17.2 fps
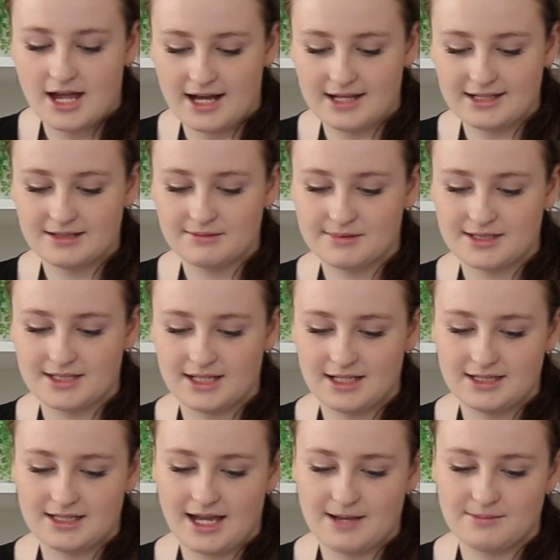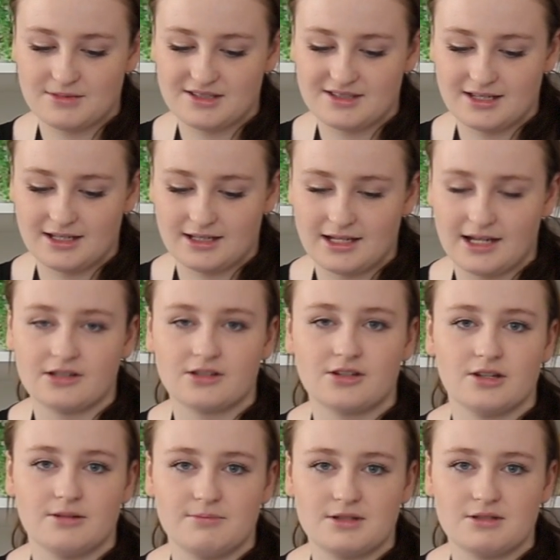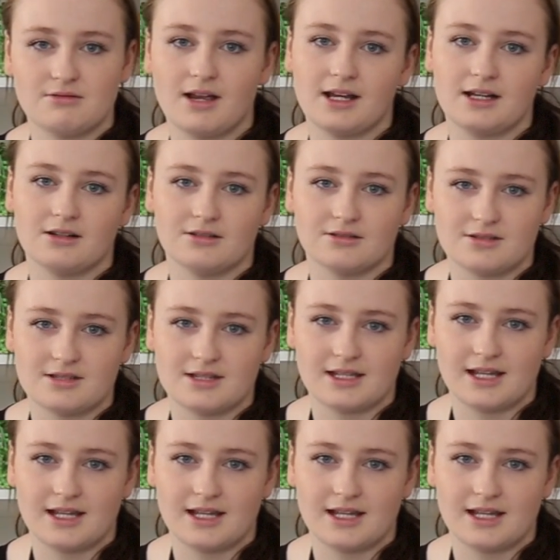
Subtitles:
and some sticky tape to stick that go-between onto